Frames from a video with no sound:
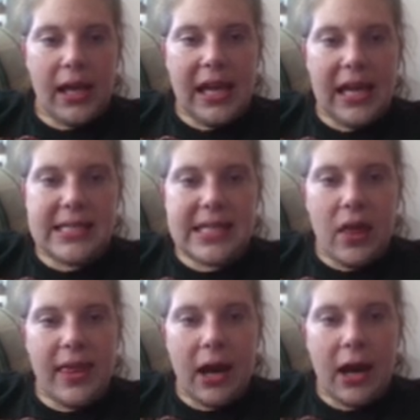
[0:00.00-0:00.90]
is
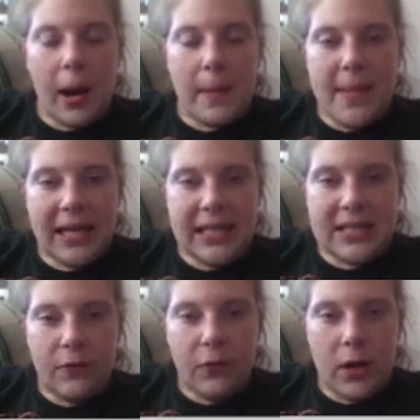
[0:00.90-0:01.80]
There Are Many
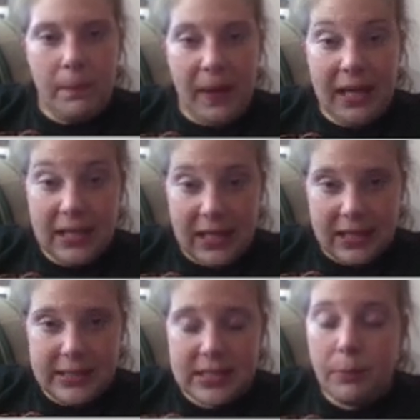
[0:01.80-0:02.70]
Different
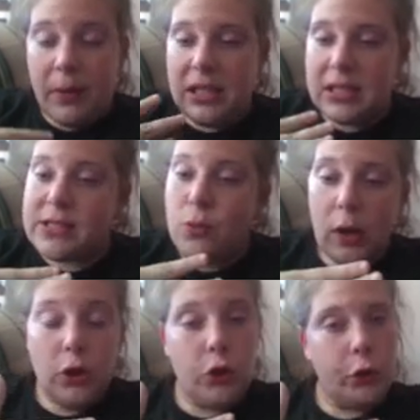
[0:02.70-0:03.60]
Opinions. Opinion is
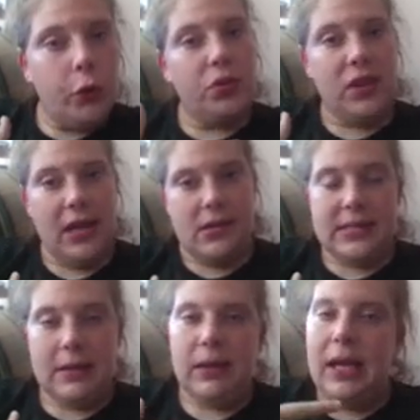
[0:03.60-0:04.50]
what you think of
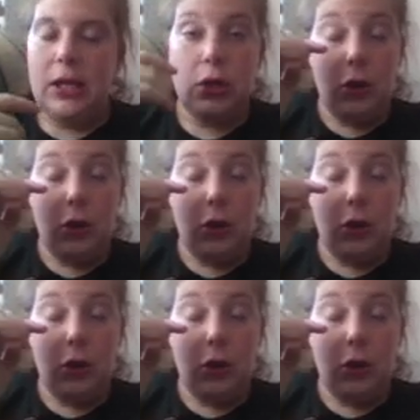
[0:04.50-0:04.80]
something.